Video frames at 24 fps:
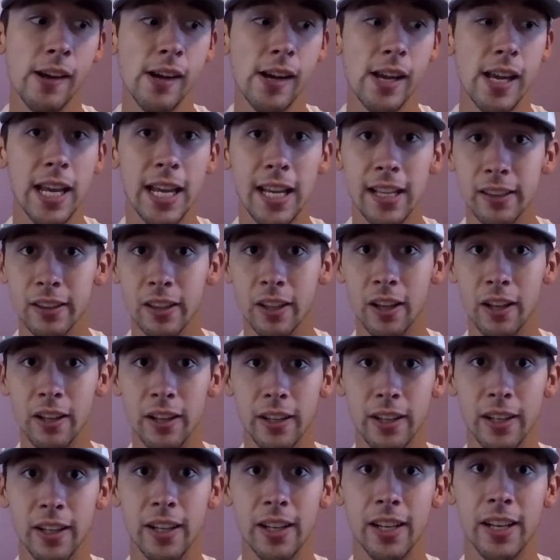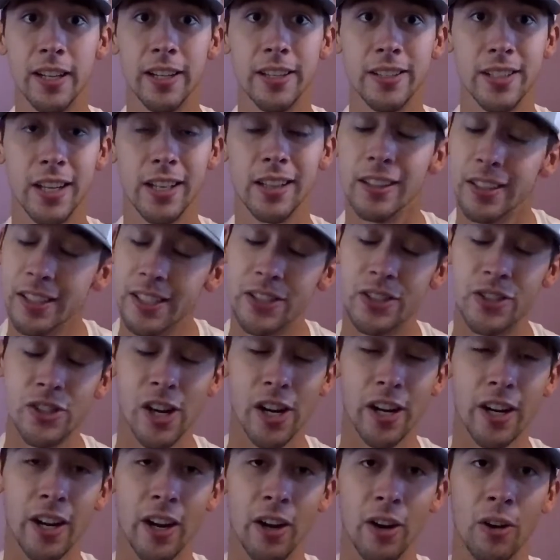in London is at least
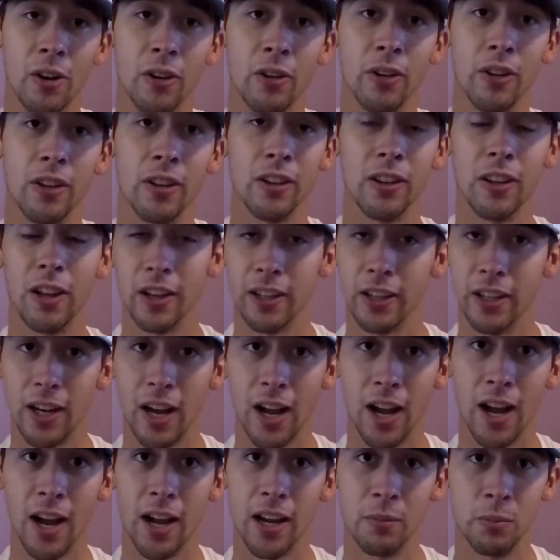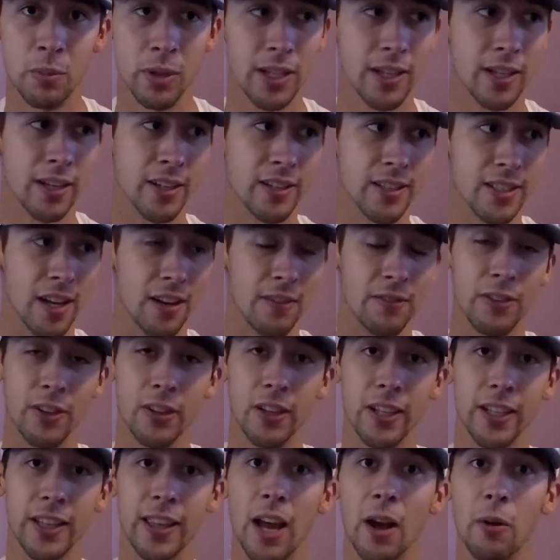check out the London Eye, because I feel
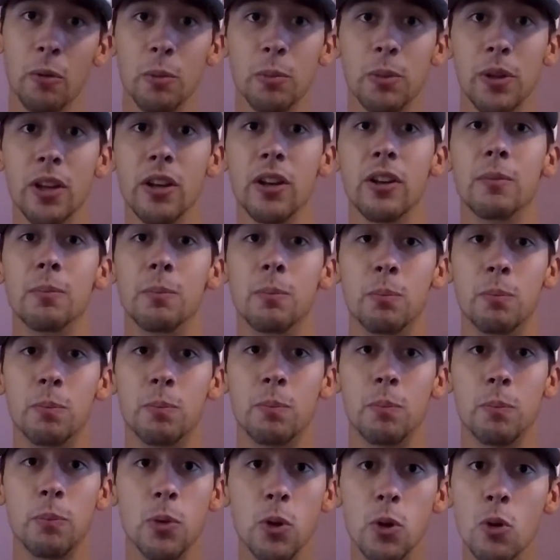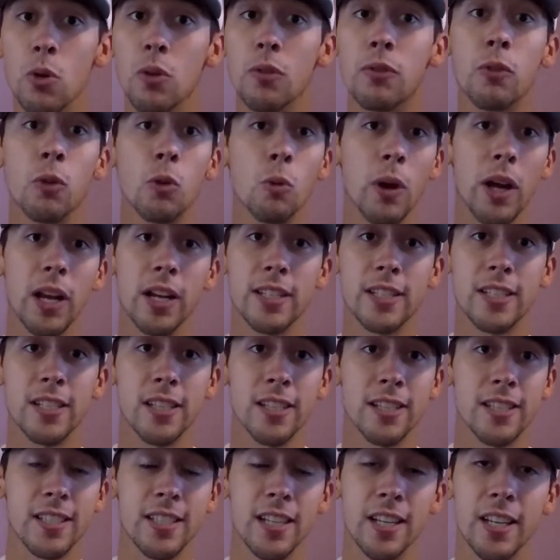like that would be a beautiful way to see
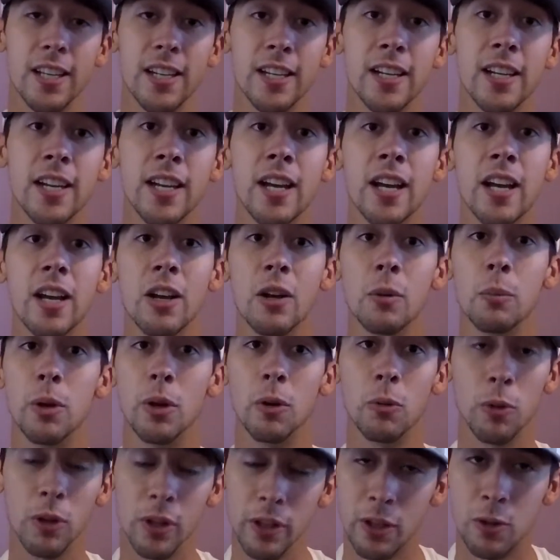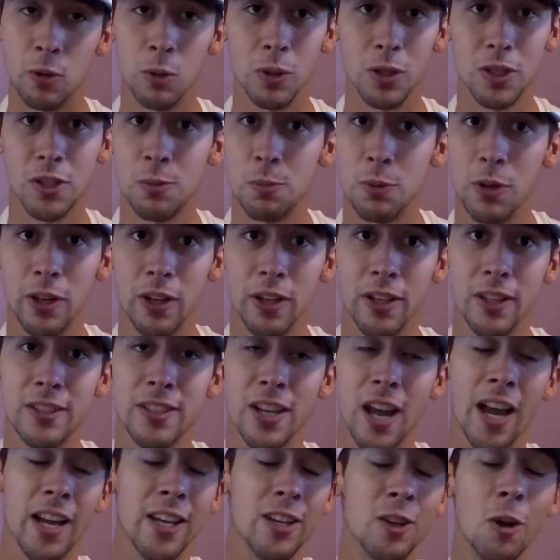the city. It'd be a really cool experience.
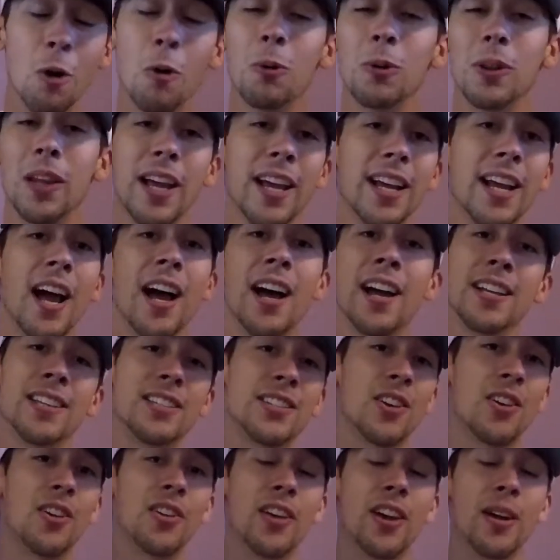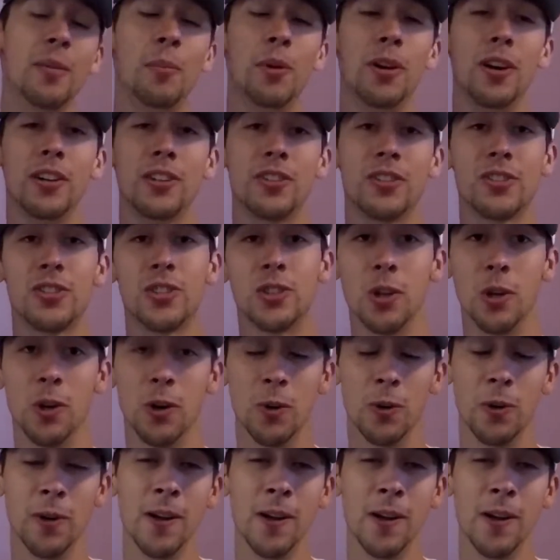I don't like heights all that much, so